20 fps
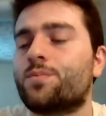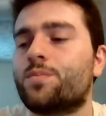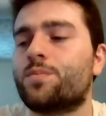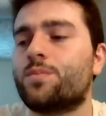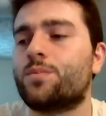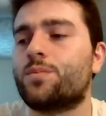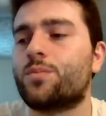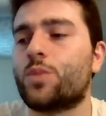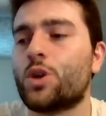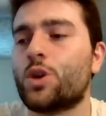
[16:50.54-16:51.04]

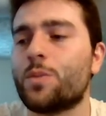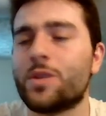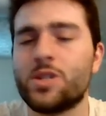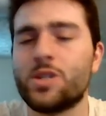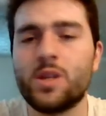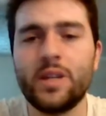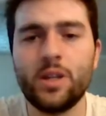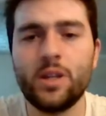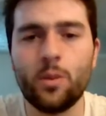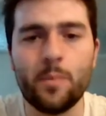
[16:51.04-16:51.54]
Pretty much a
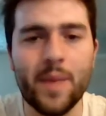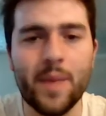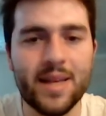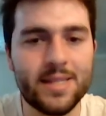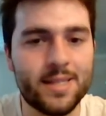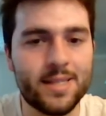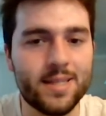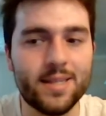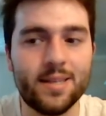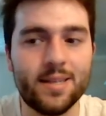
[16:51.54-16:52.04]
little
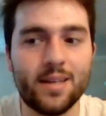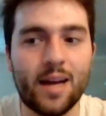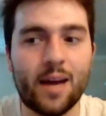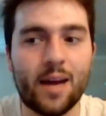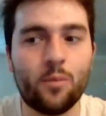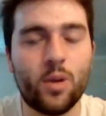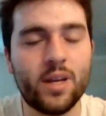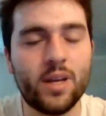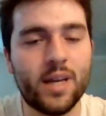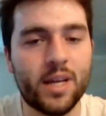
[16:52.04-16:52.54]
messy. I
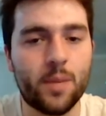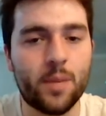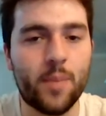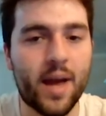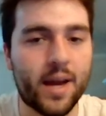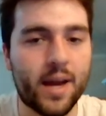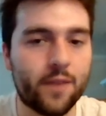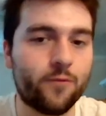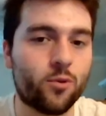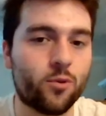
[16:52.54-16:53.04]
went kind of back
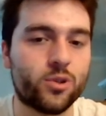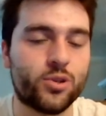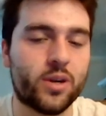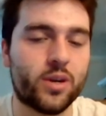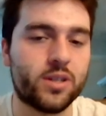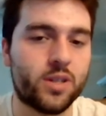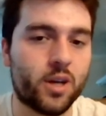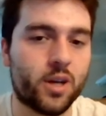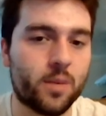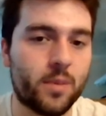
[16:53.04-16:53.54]
and forth trying to
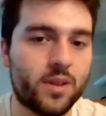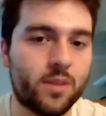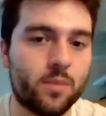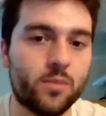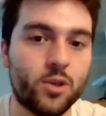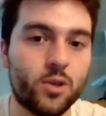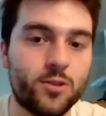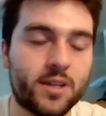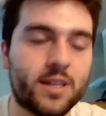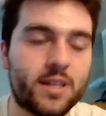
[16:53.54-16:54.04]
talk about the
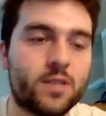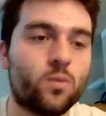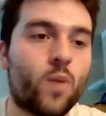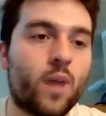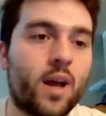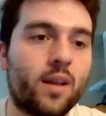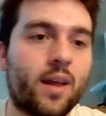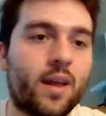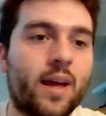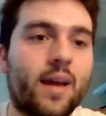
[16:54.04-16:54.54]
music as
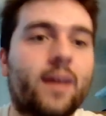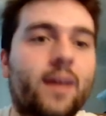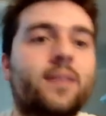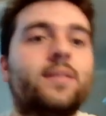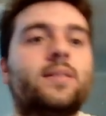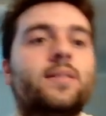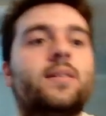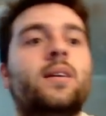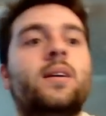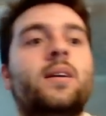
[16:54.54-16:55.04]
well as
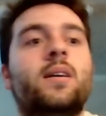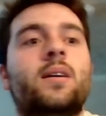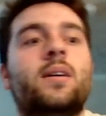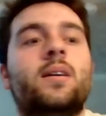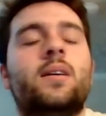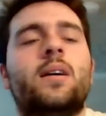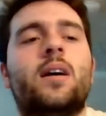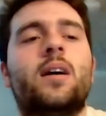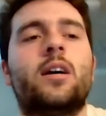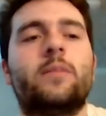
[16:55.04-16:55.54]

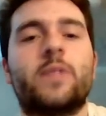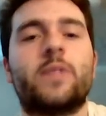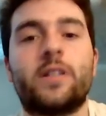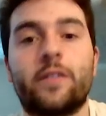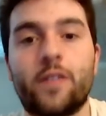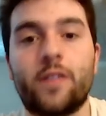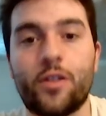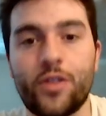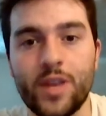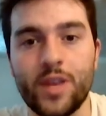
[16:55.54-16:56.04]

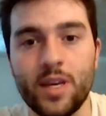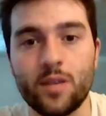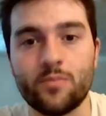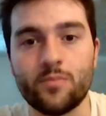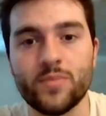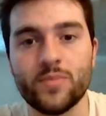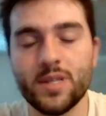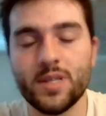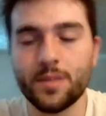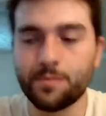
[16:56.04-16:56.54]
the
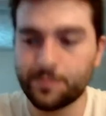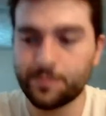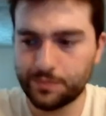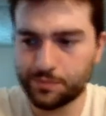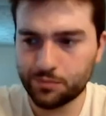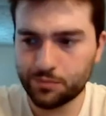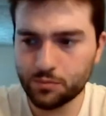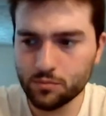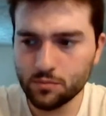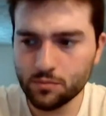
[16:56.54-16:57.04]
themes.
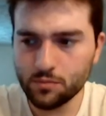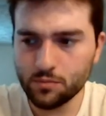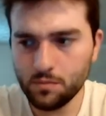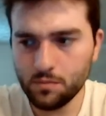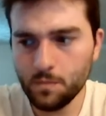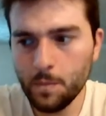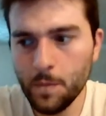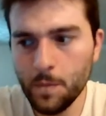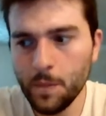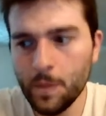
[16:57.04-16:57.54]

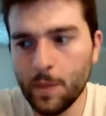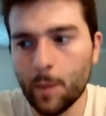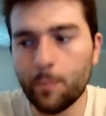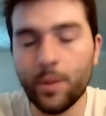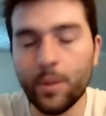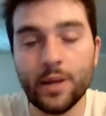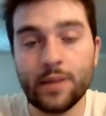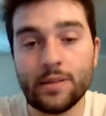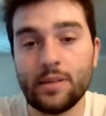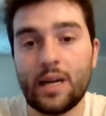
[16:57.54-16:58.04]

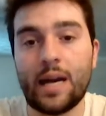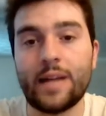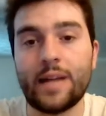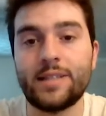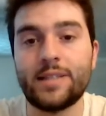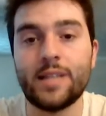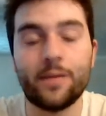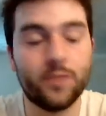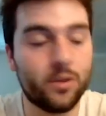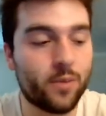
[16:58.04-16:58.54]
But I
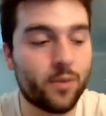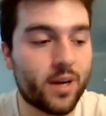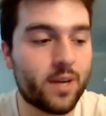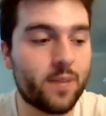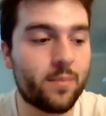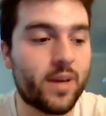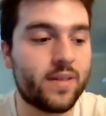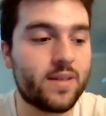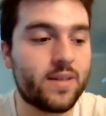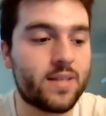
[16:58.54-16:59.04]
definitely
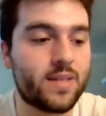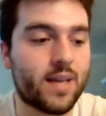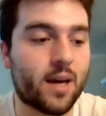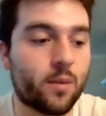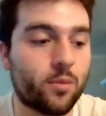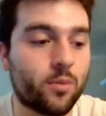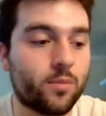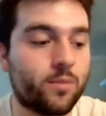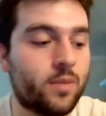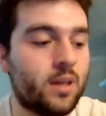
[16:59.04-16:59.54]
recommend this
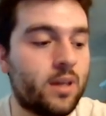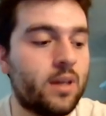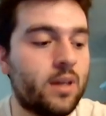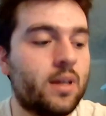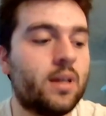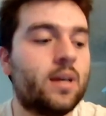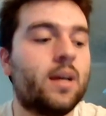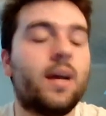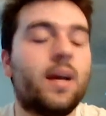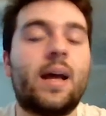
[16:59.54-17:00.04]
album.
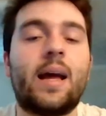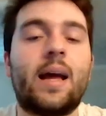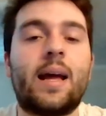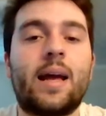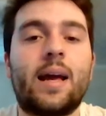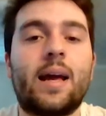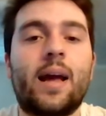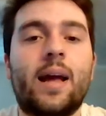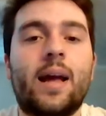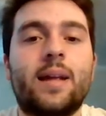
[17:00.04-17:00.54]

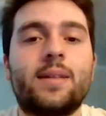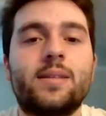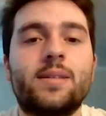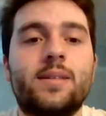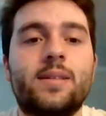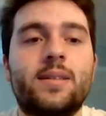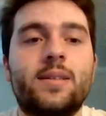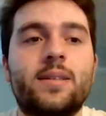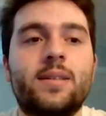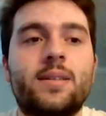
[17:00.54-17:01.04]
And
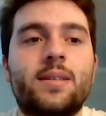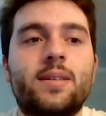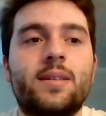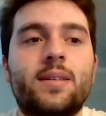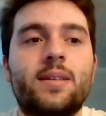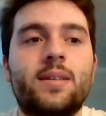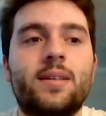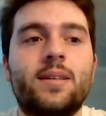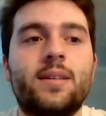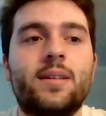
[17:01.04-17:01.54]

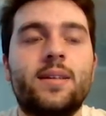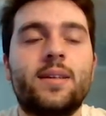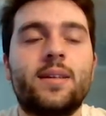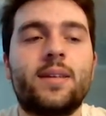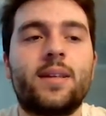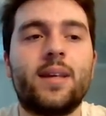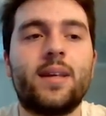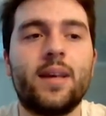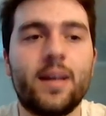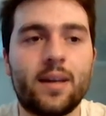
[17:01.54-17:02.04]

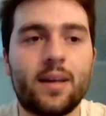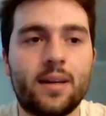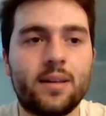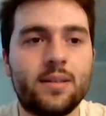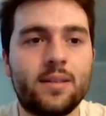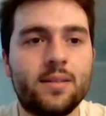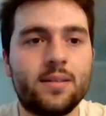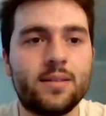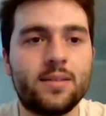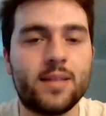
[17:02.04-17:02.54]
yeah,
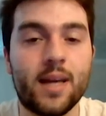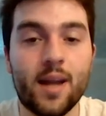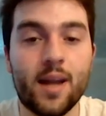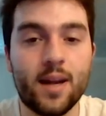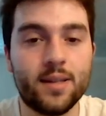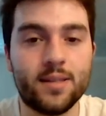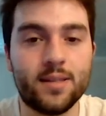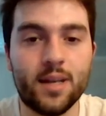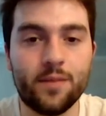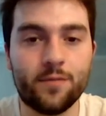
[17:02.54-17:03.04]
10 out of
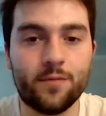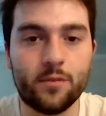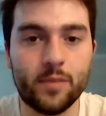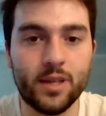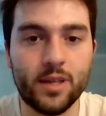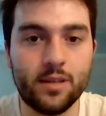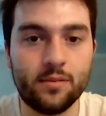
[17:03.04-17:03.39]
10 for me.